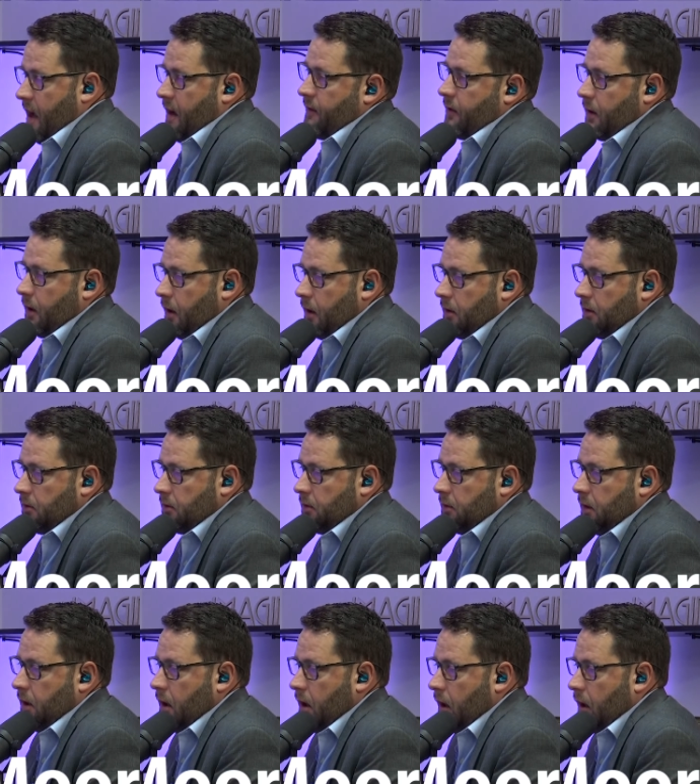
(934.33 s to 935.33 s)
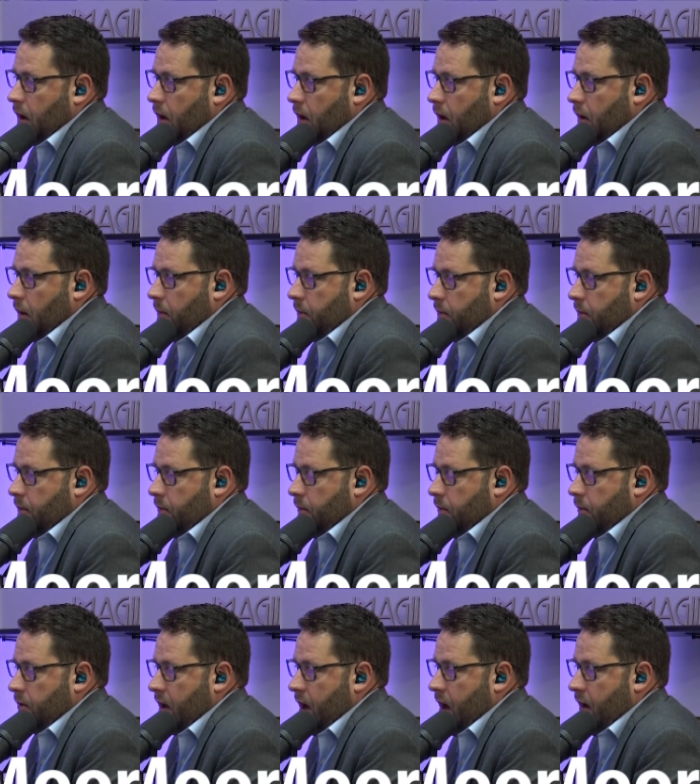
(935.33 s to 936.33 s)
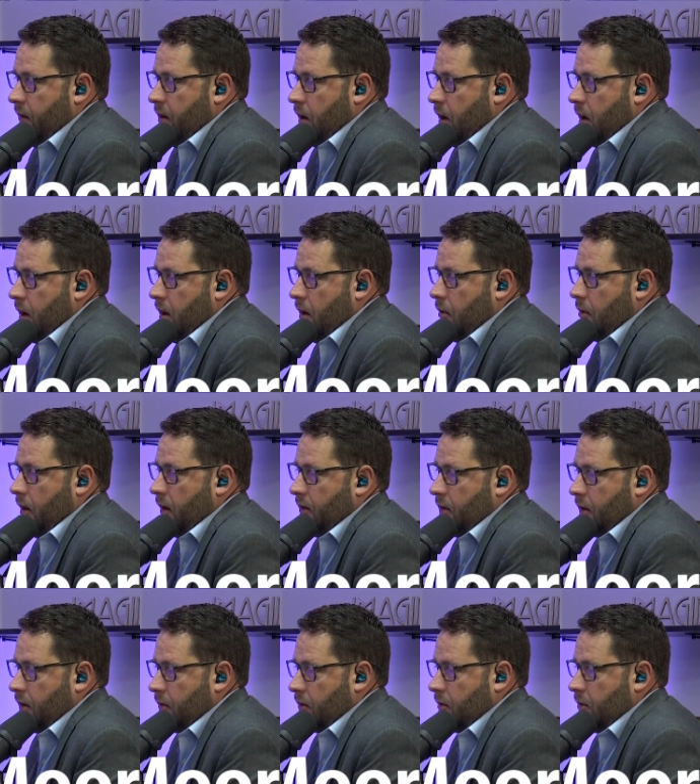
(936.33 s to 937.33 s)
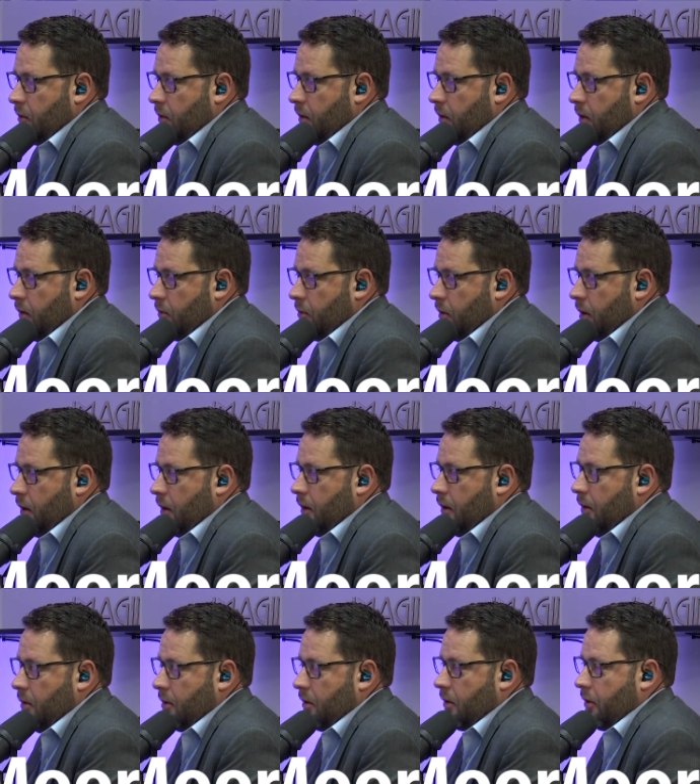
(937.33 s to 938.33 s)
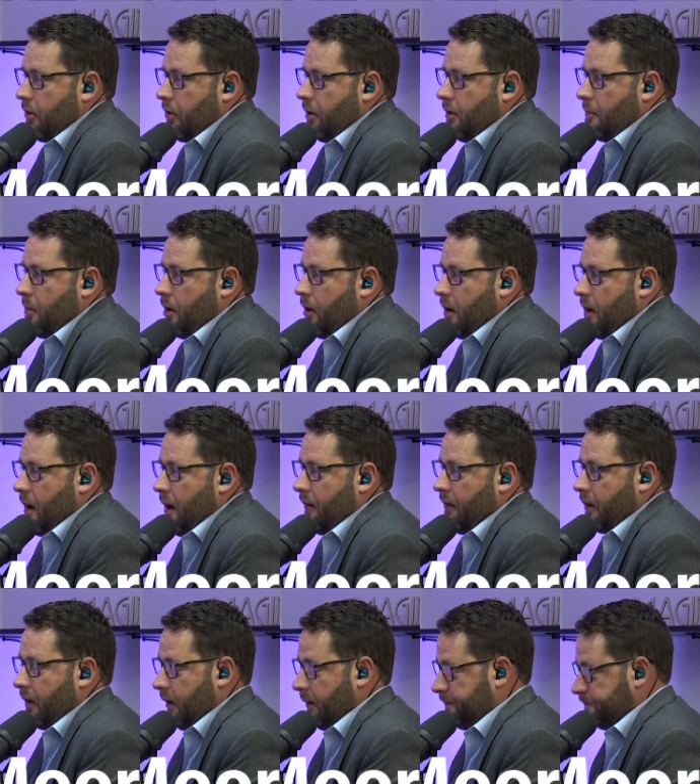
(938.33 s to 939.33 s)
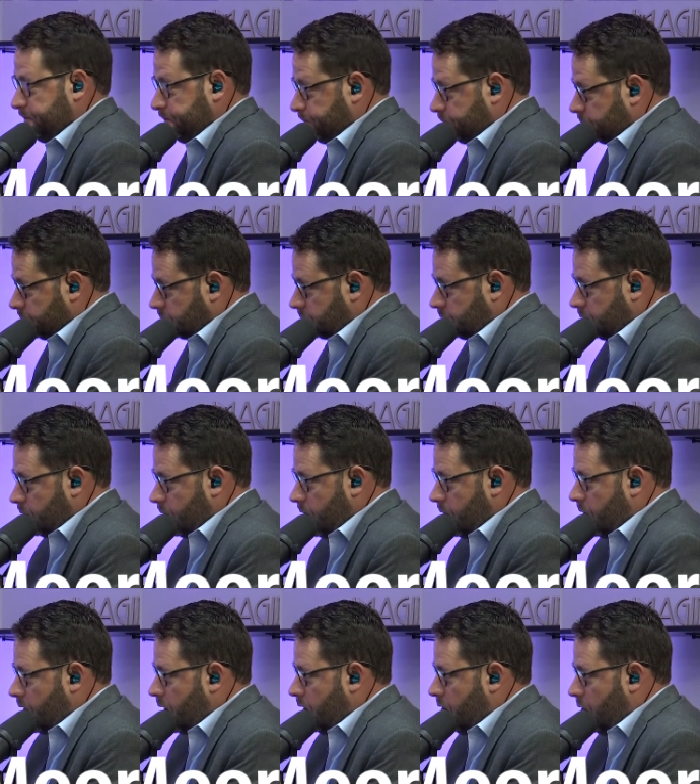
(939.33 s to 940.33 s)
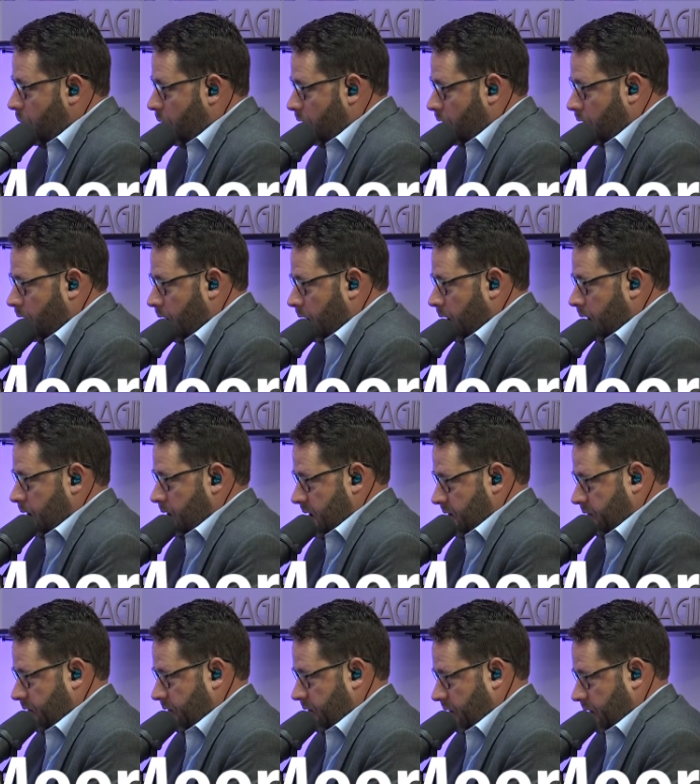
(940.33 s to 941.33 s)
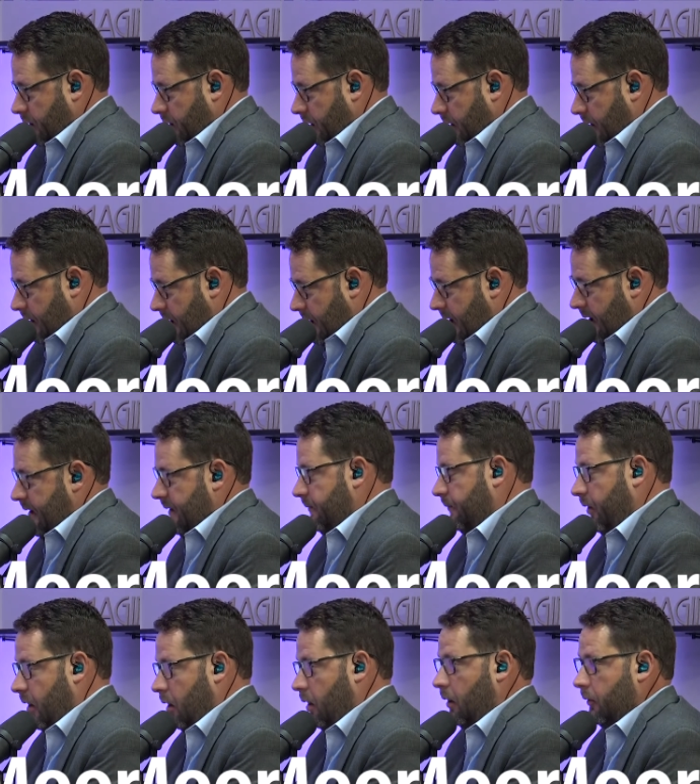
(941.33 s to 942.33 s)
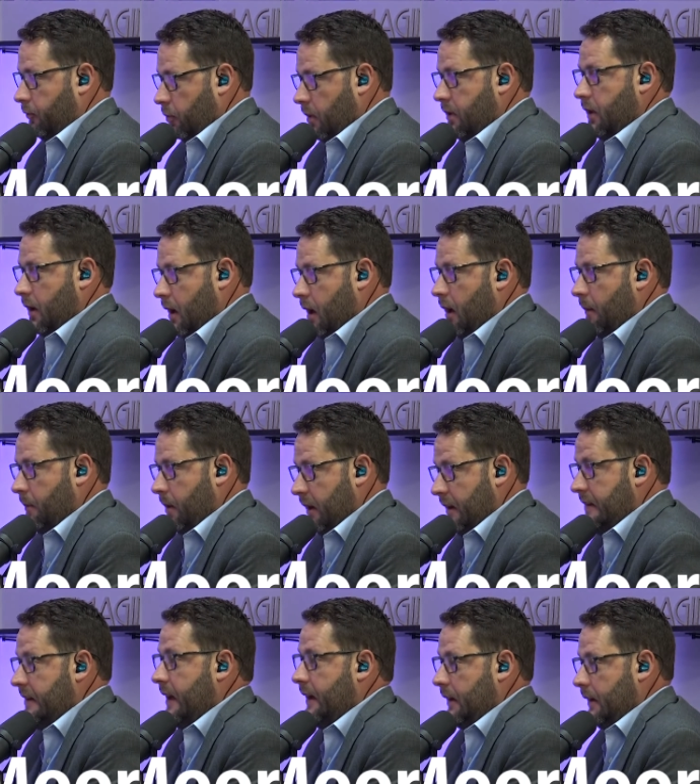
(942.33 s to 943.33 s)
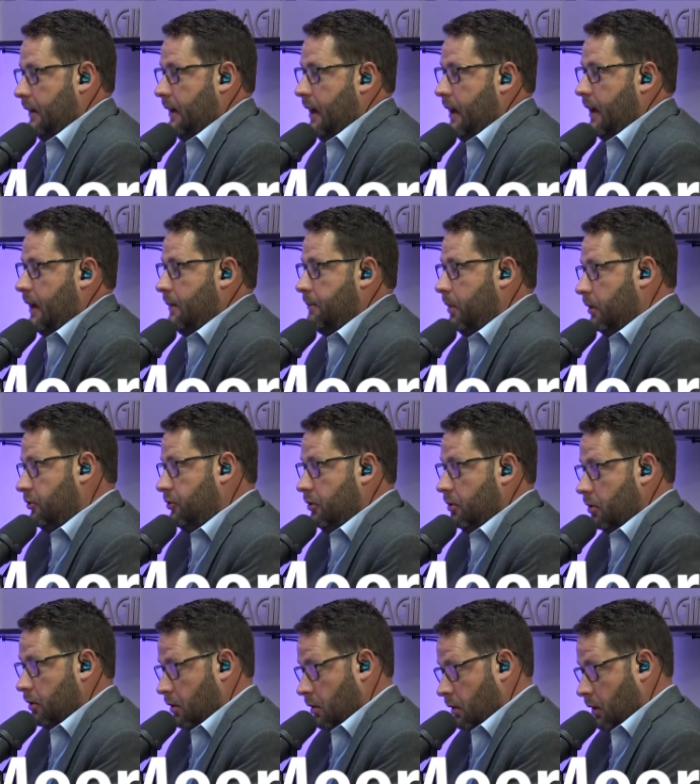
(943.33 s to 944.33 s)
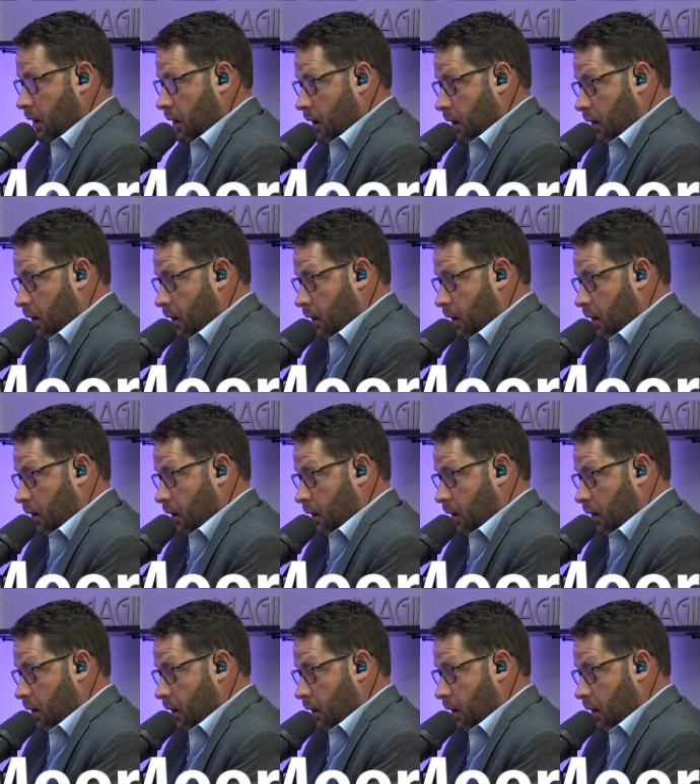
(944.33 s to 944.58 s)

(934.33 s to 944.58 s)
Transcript: advocate, uh, do you have any interesting stories where you were the third party advocate? You weren't necessarily involved with the company day to day, but you were